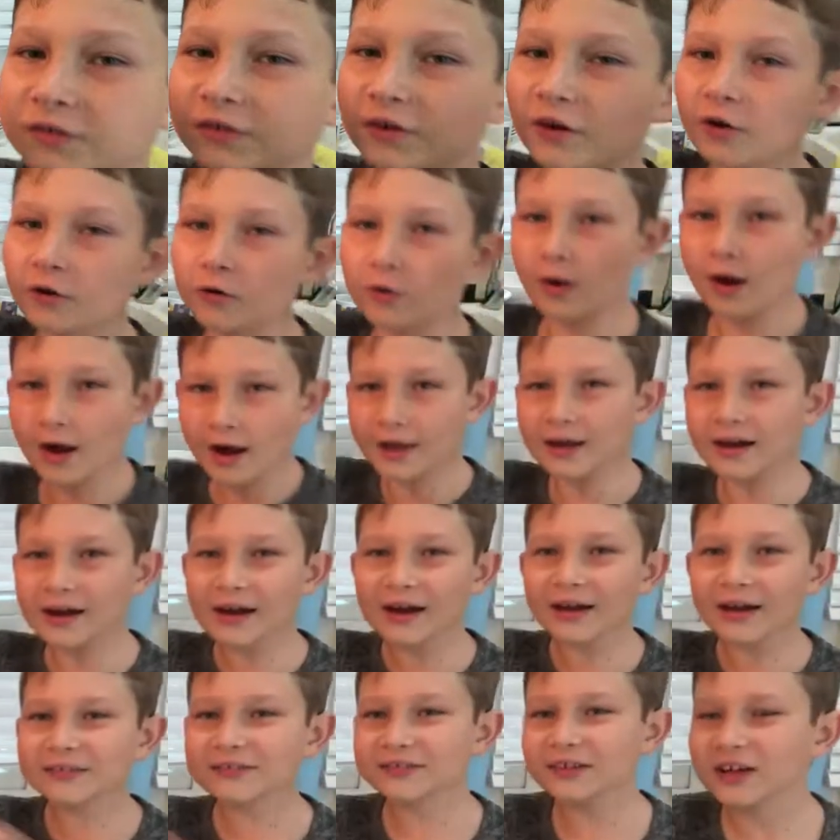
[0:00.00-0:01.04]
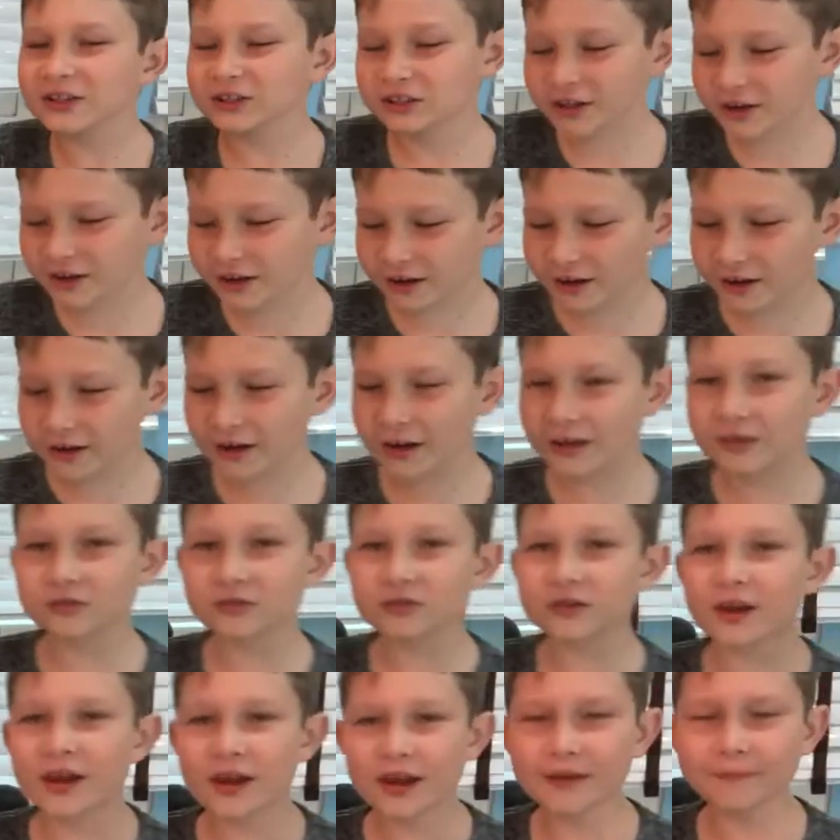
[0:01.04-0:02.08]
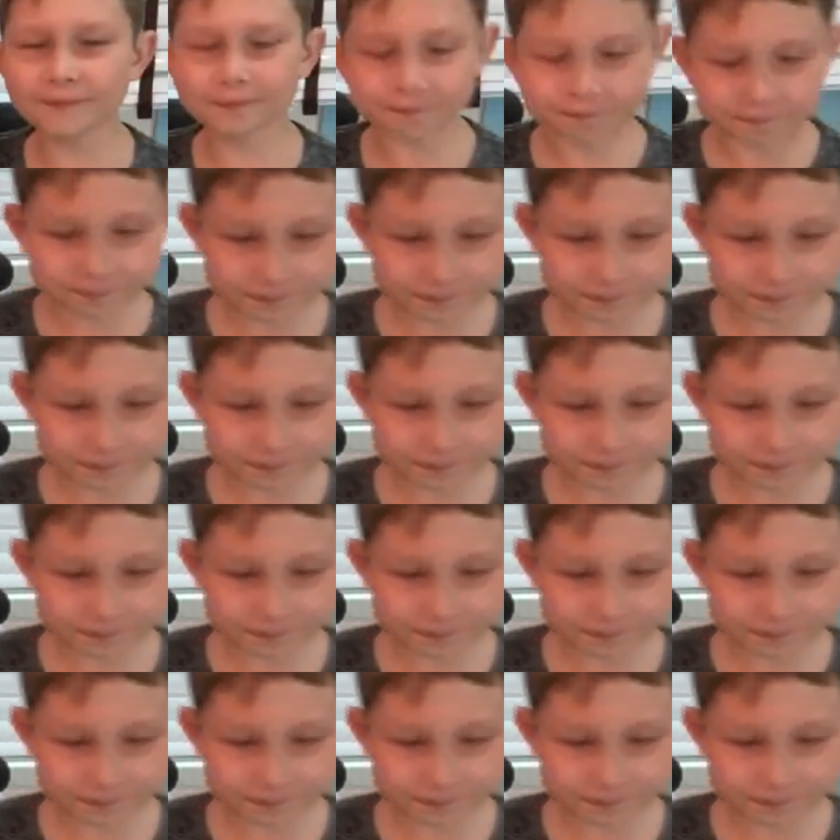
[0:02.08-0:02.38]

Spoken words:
So hi guys, Sasha here, and today